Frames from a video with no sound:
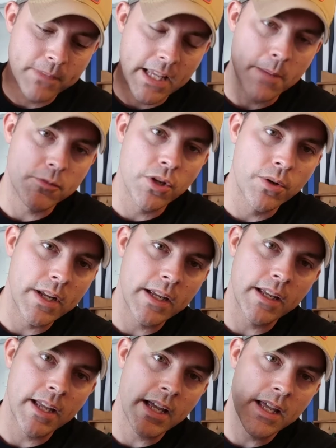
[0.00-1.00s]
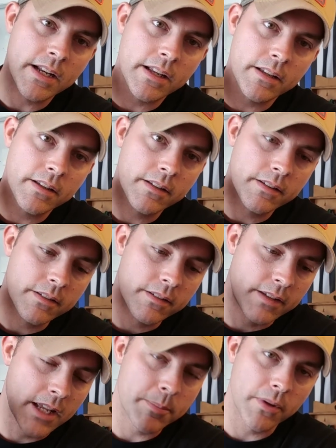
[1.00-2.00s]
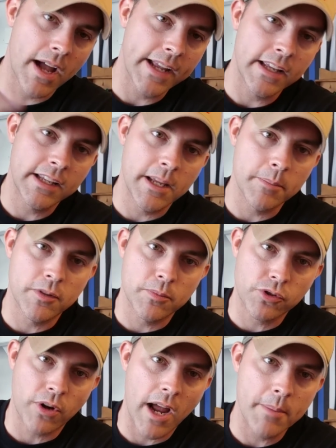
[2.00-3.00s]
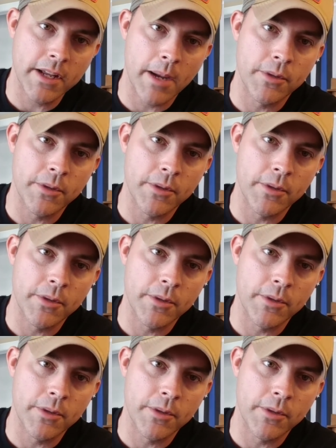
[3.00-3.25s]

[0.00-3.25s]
Keep tuning in. Keep liking, keep subscribing.